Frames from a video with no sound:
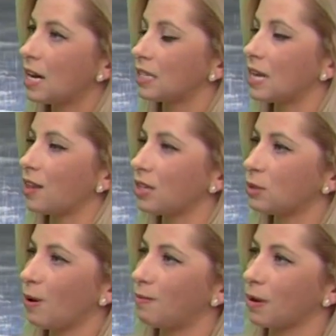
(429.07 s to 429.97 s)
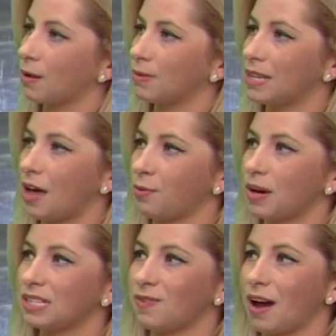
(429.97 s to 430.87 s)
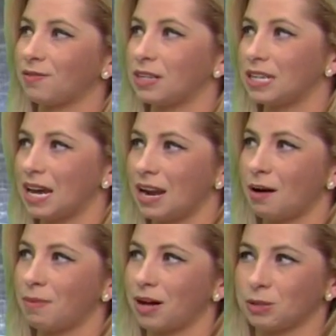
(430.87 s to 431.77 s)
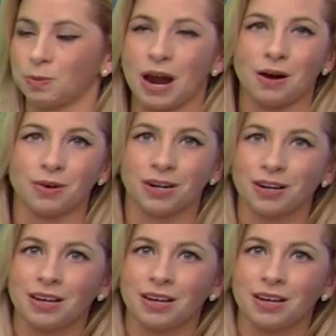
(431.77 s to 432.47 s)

A southeast wind becomes southwest 5 to 10 miles per hour.